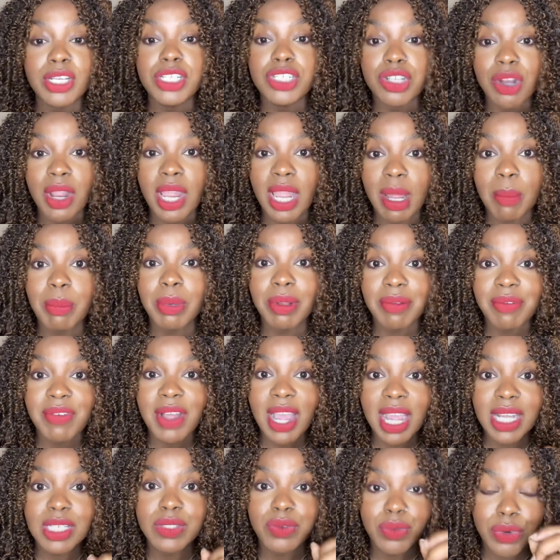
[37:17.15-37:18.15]

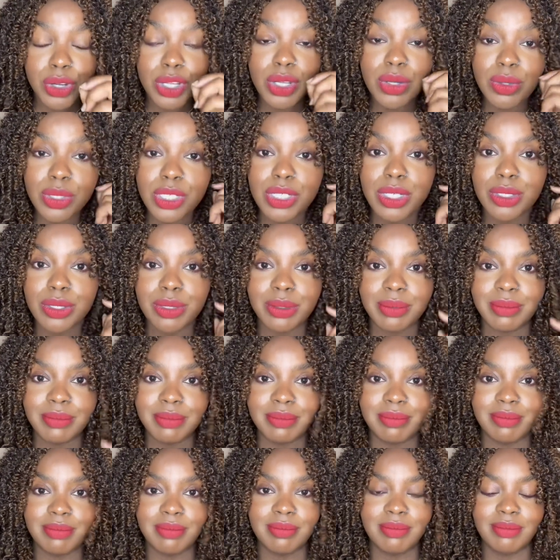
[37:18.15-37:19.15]
amplifies for you too,
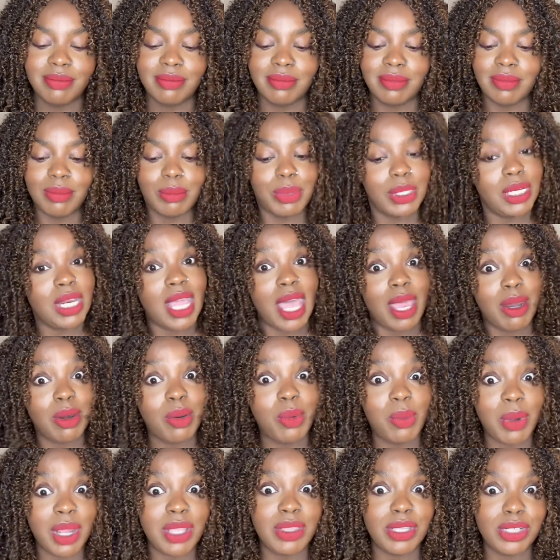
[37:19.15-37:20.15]
but not
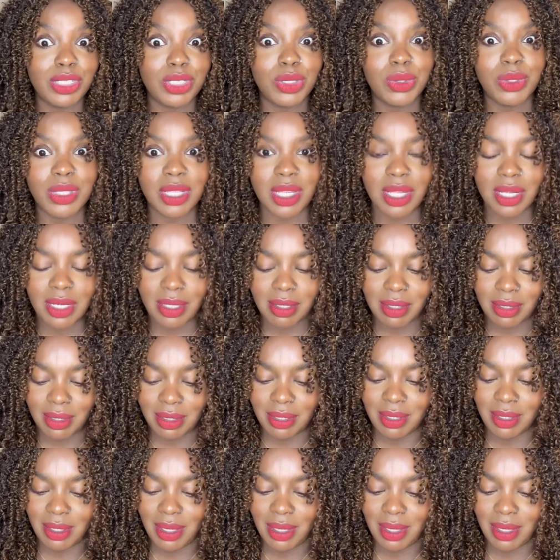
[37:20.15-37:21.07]
in the way that you think.